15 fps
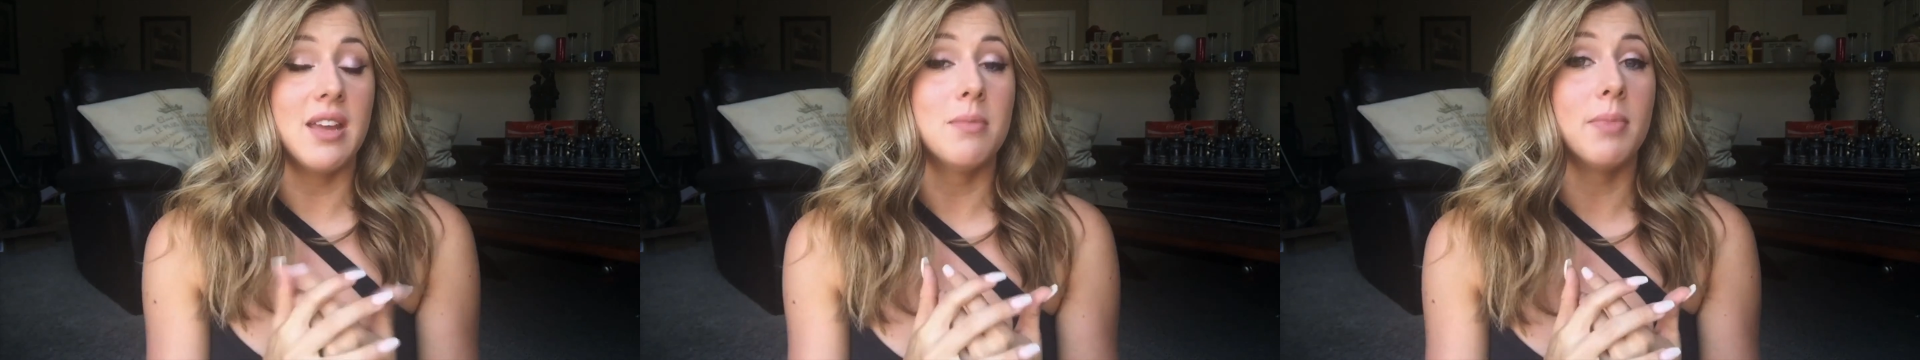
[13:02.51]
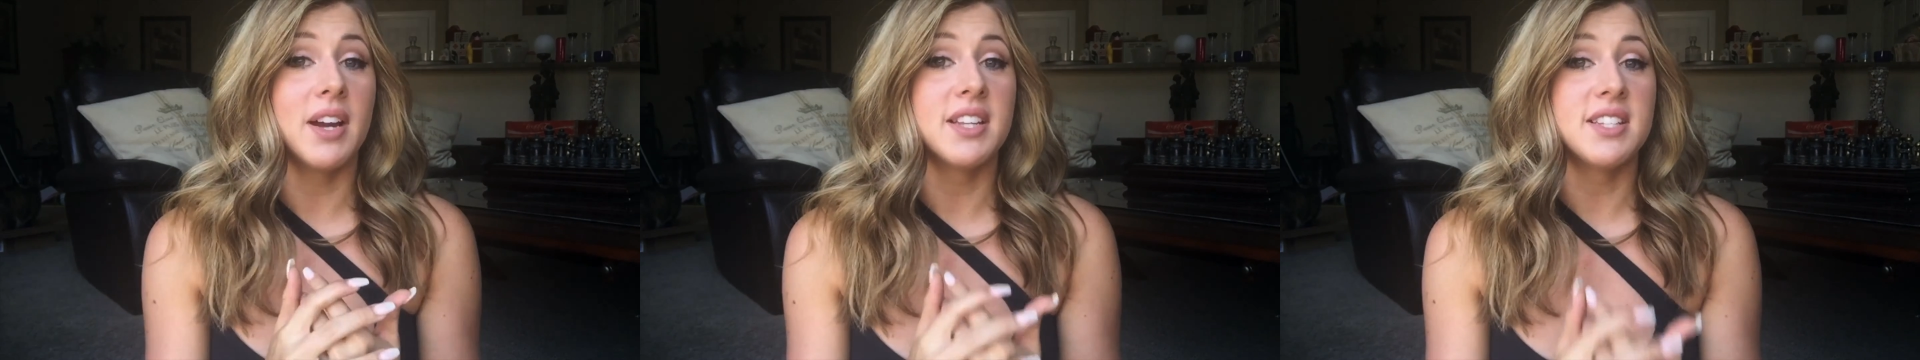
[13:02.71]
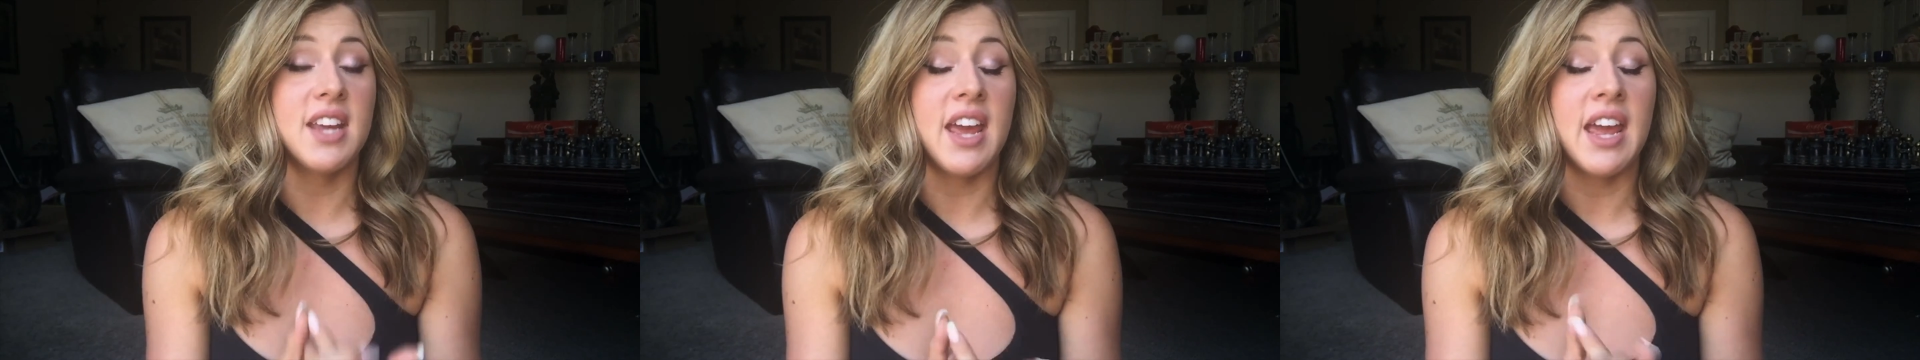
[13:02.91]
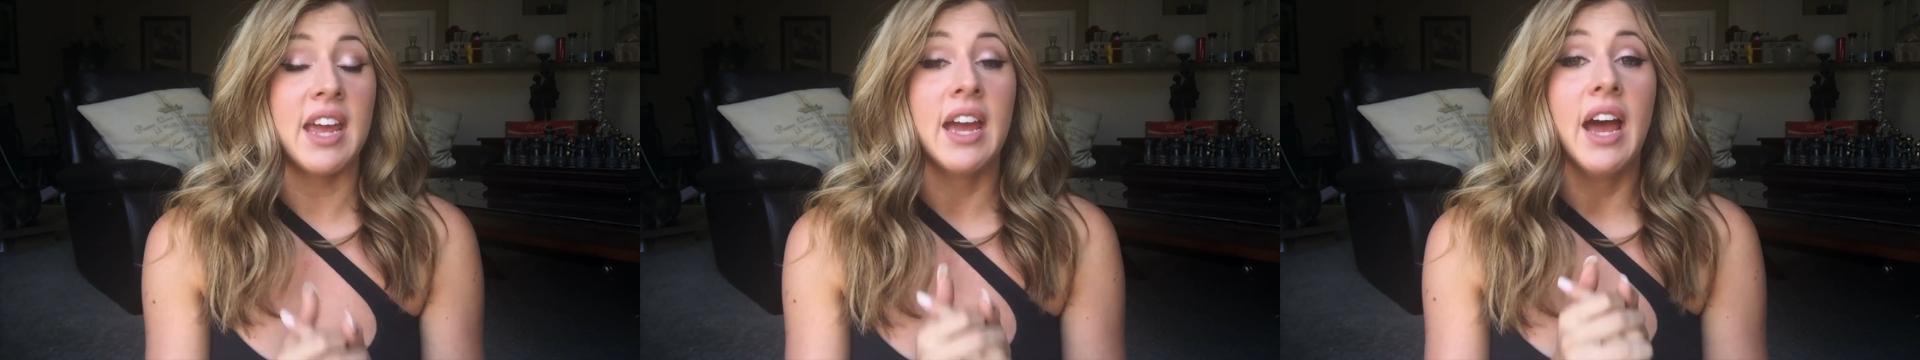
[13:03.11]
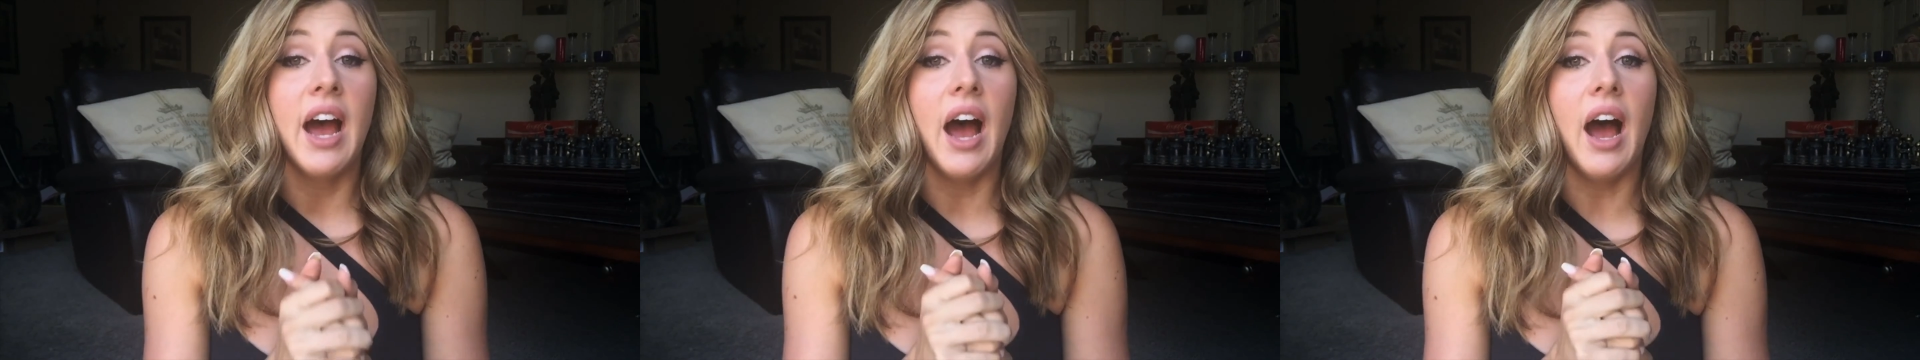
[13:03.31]
in my
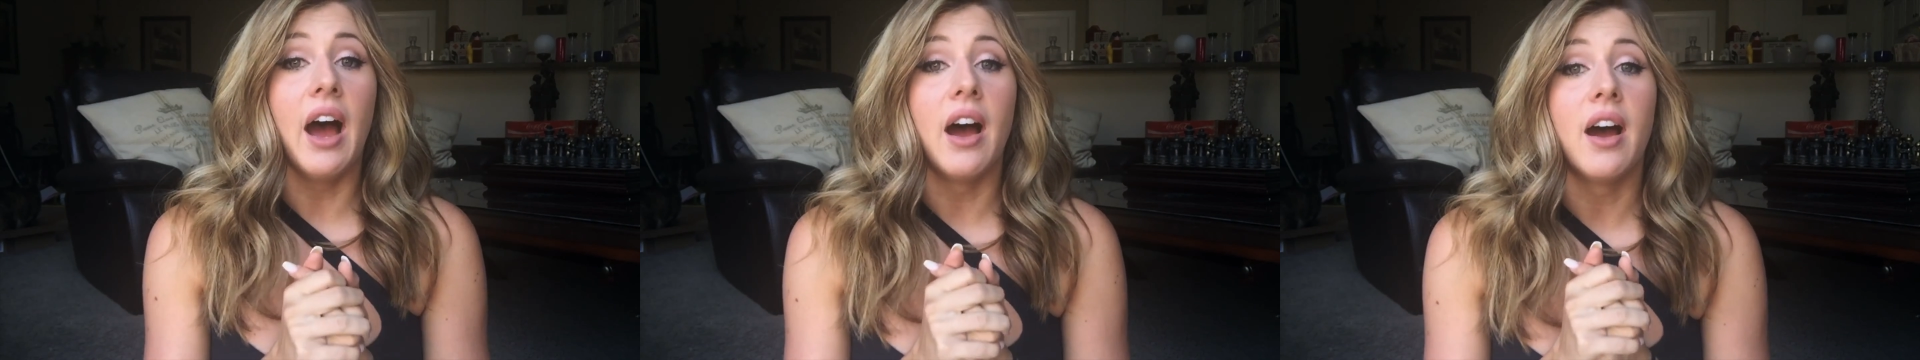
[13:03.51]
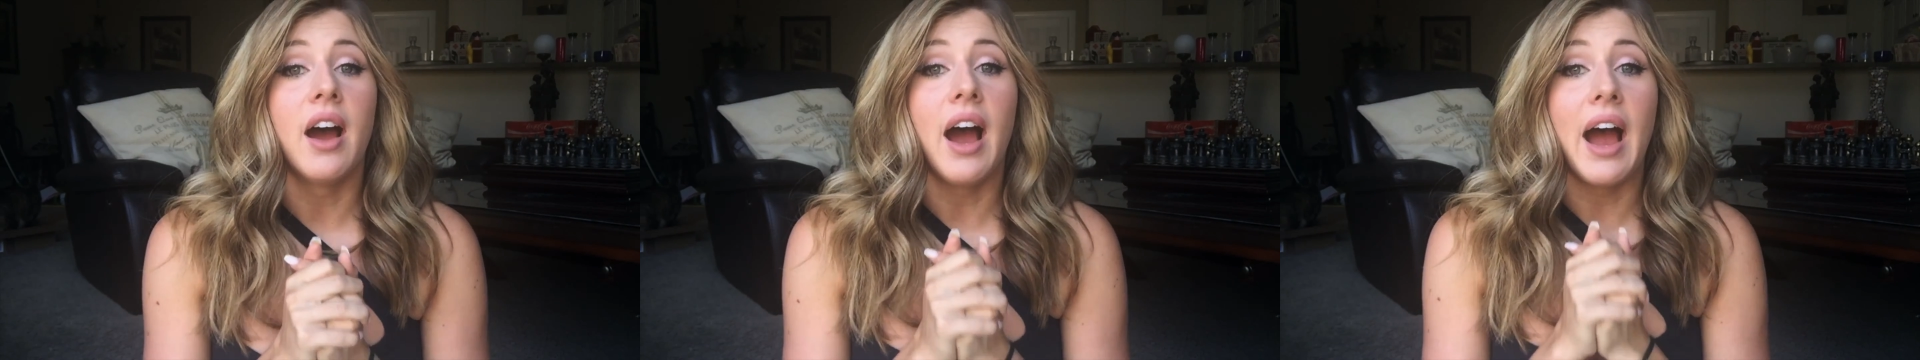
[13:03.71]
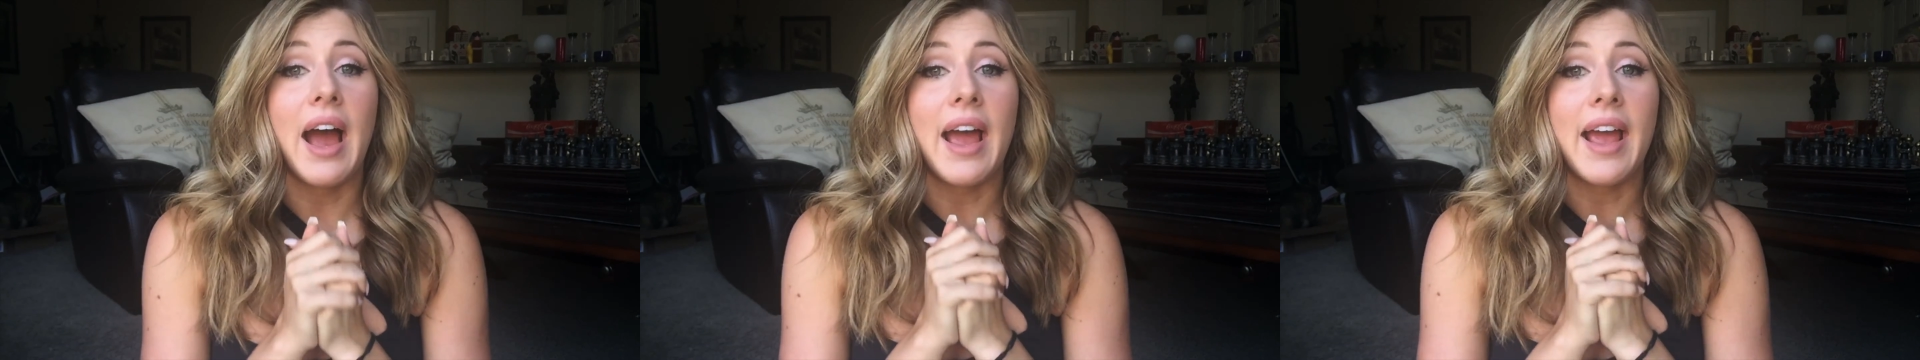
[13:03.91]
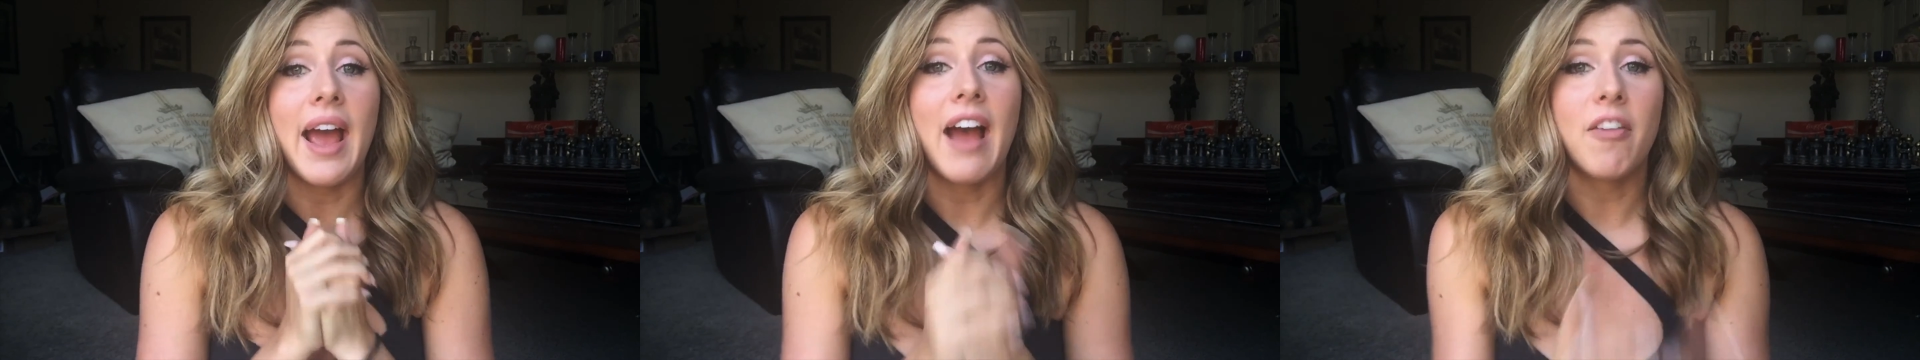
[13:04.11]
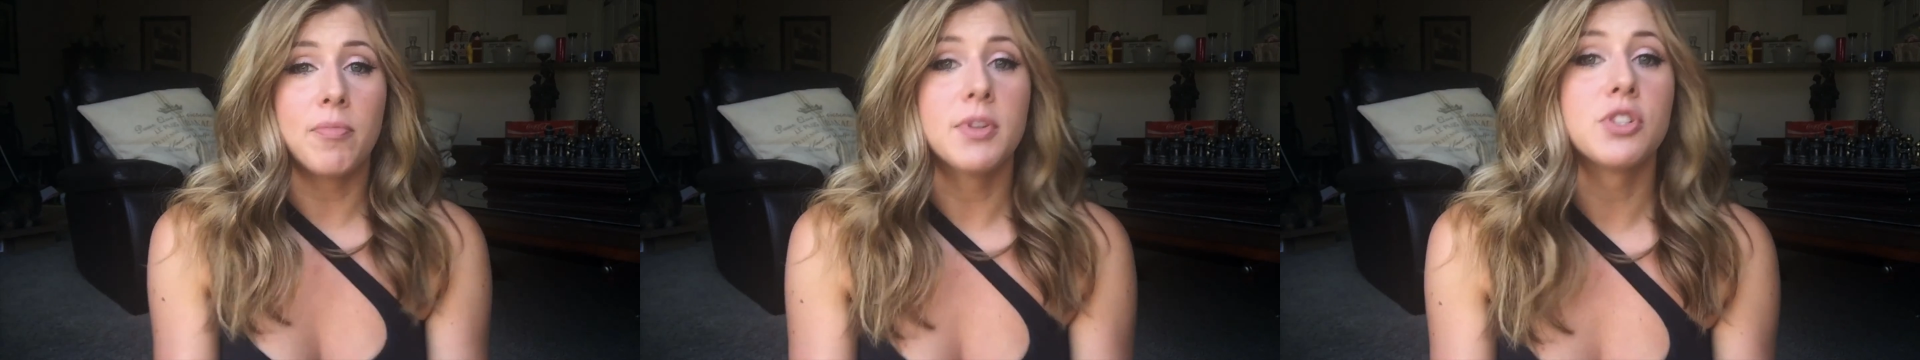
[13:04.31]
day. I
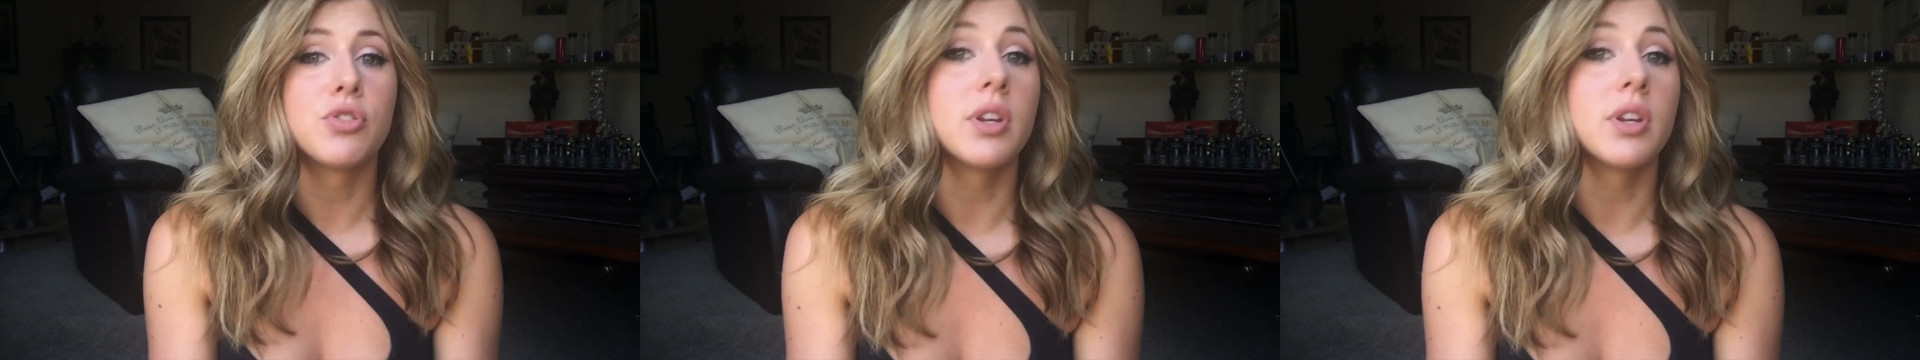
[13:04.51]
have been